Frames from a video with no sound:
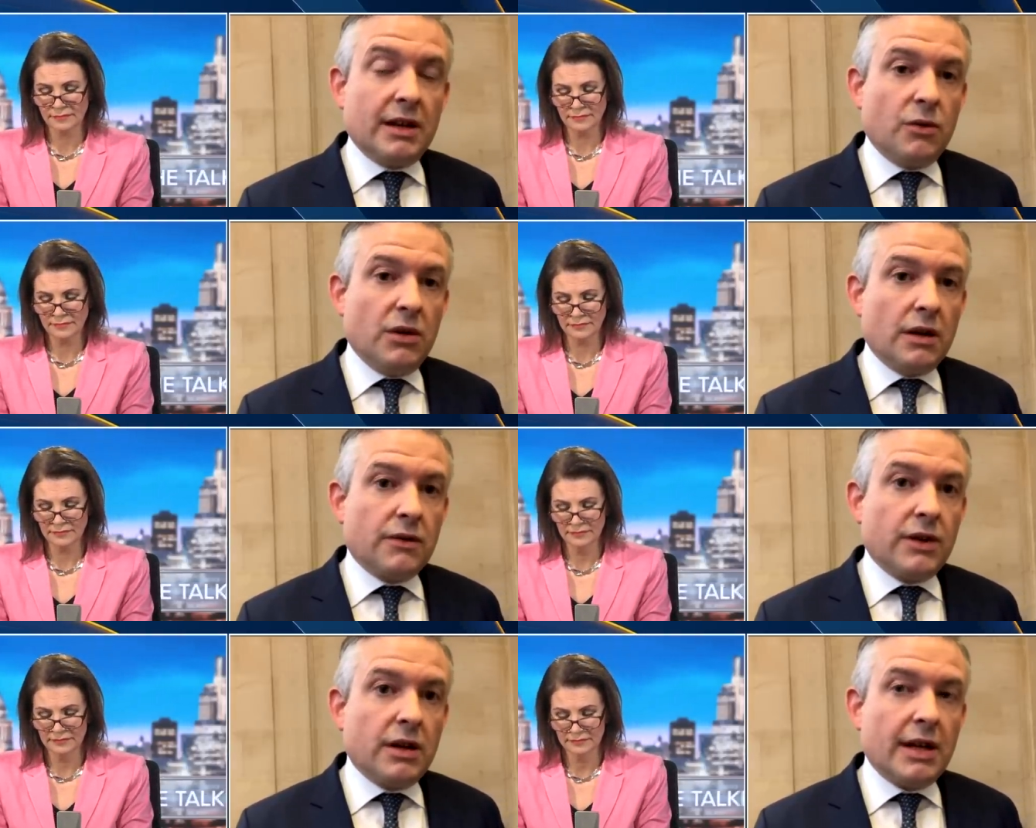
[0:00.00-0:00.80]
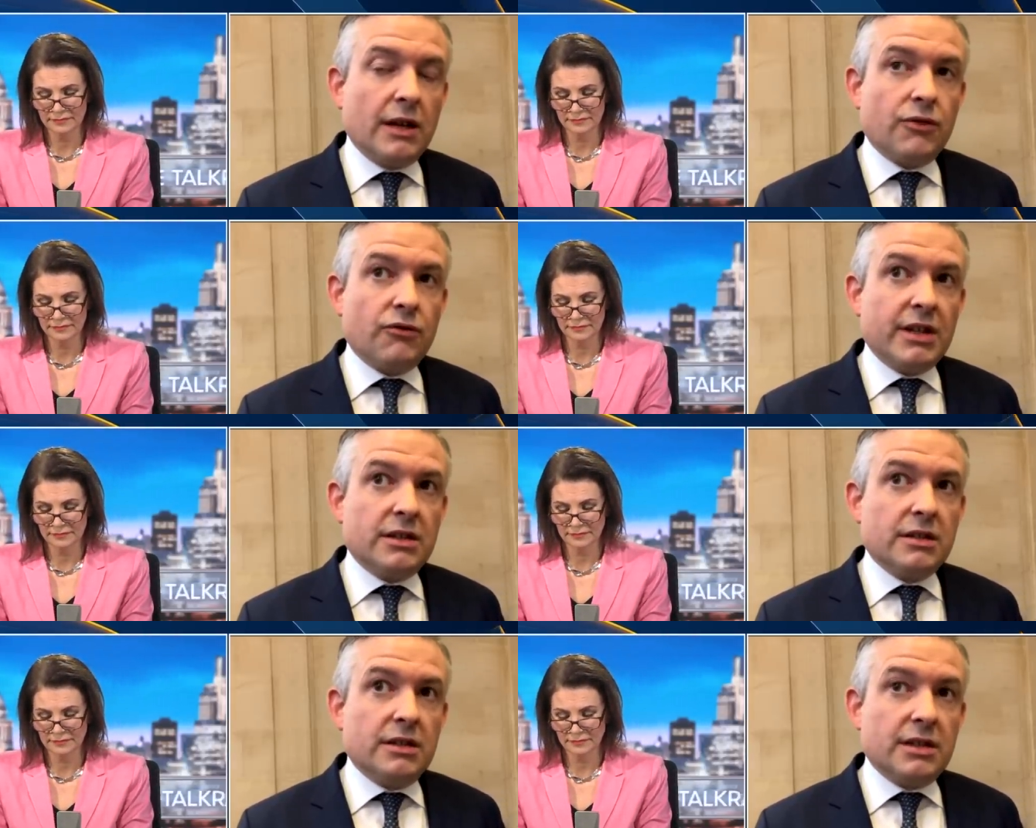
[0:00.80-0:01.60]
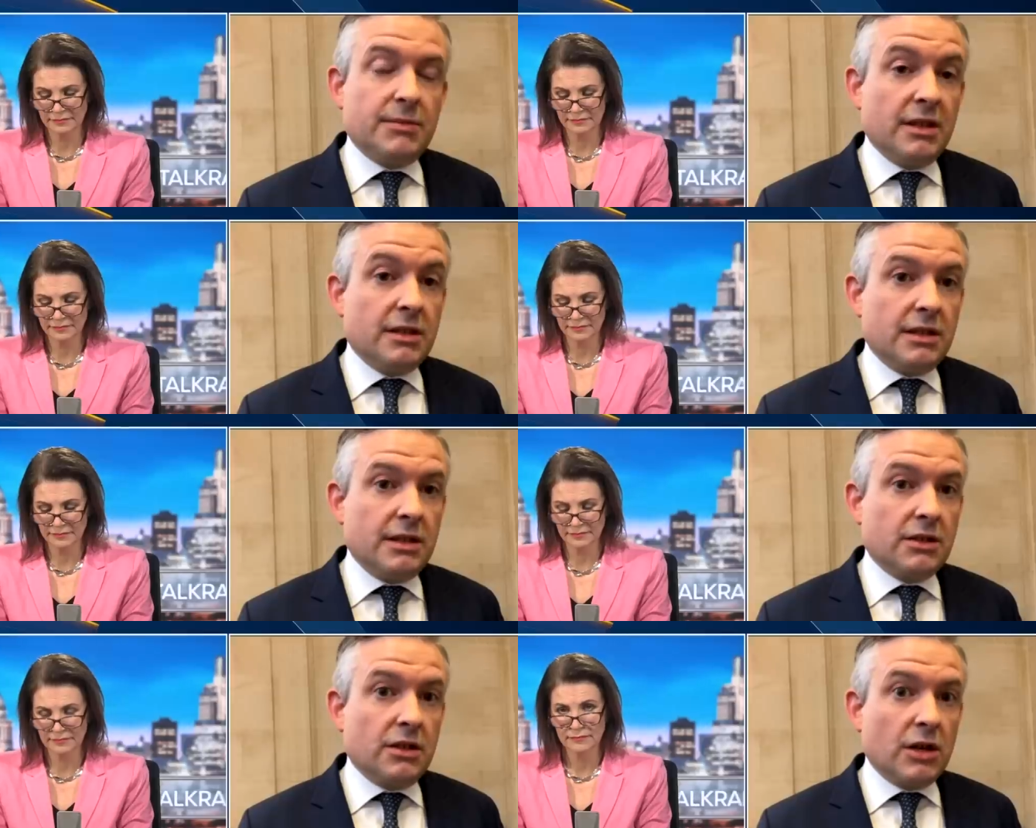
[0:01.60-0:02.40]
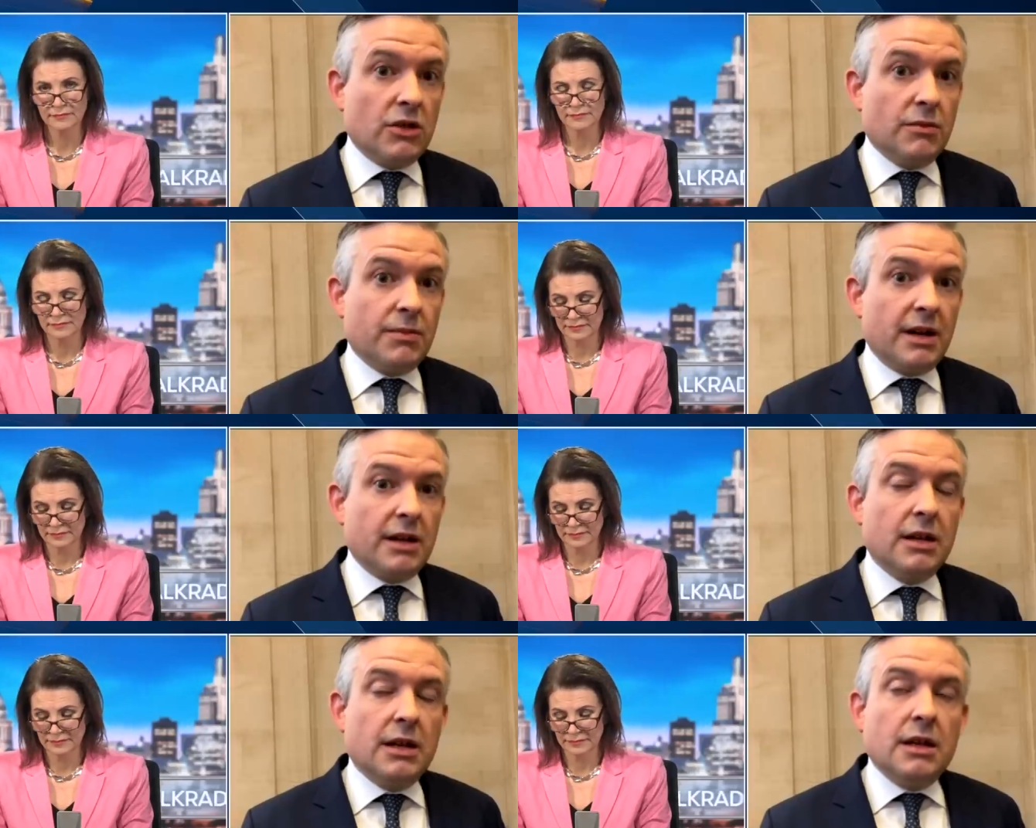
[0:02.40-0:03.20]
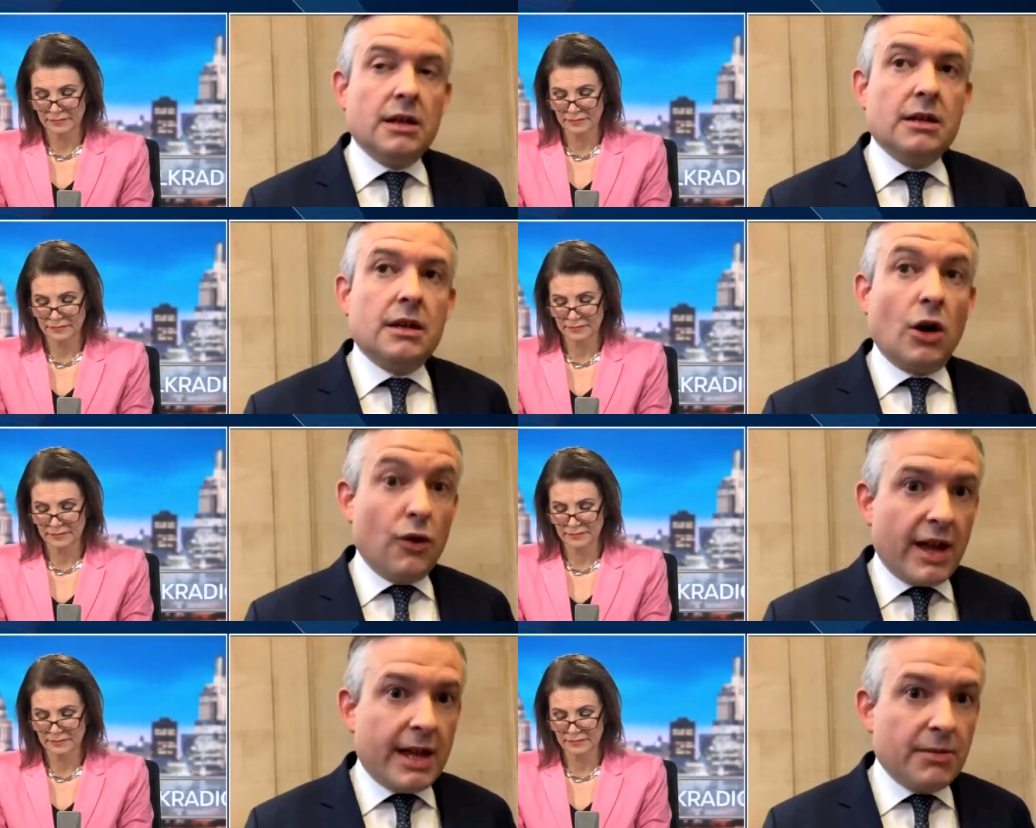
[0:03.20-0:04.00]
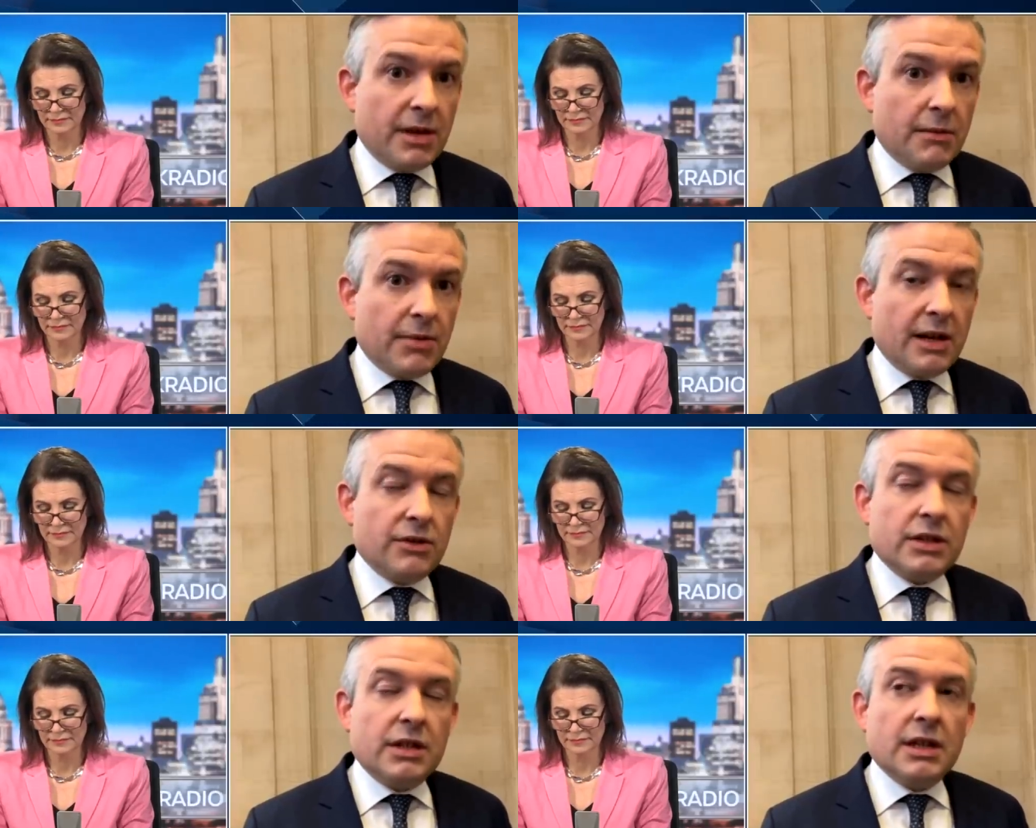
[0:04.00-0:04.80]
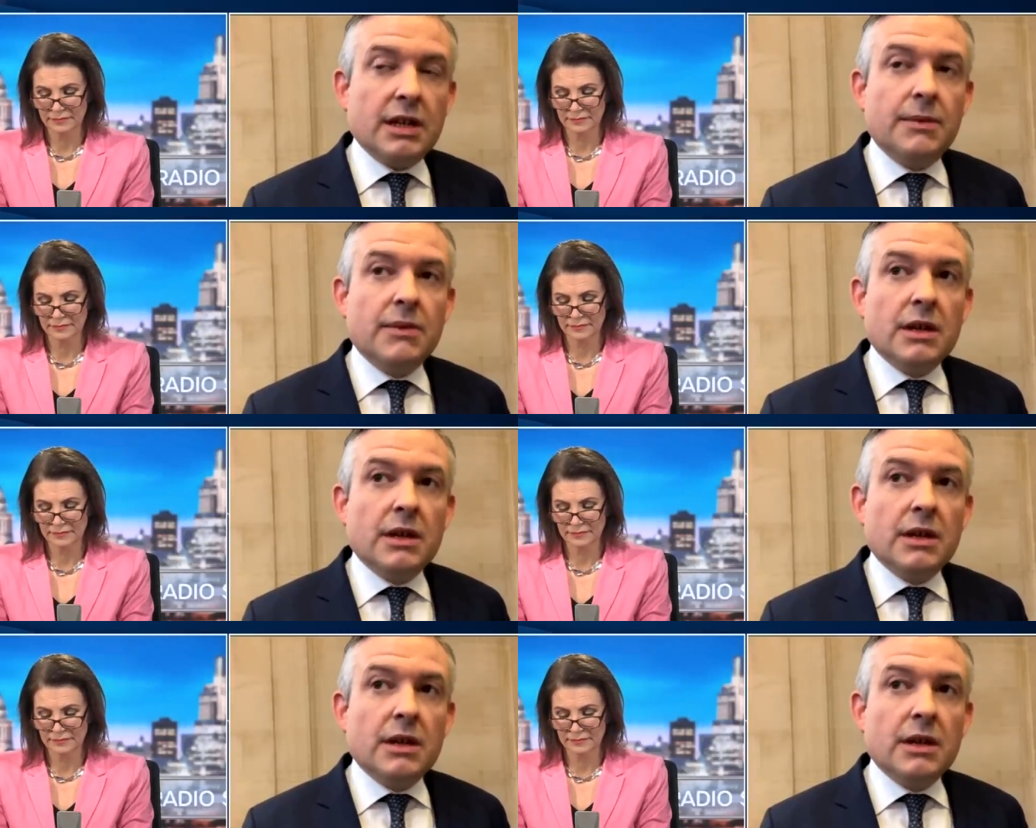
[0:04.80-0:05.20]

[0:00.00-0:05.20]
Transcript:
Speaker 1: out of work for health reasons and disabilities is going to go up by over £8 billion a year.